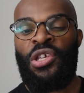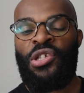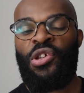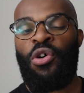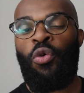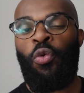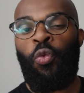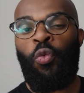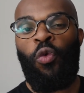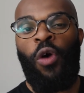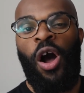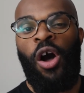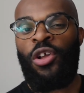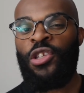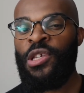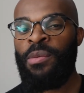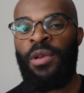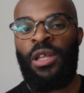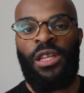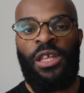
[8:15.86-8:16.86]
So
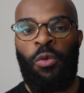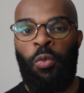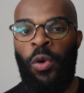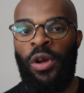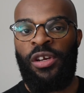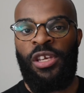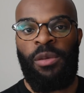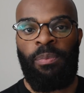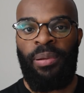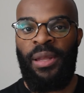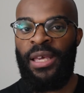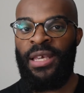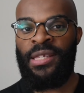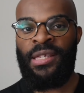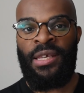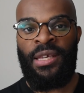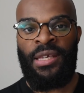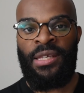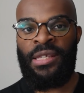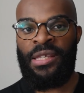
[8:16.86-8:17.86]
ultimately, where he
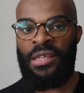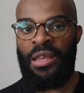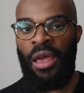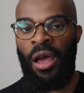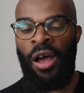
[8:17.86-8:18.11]
places in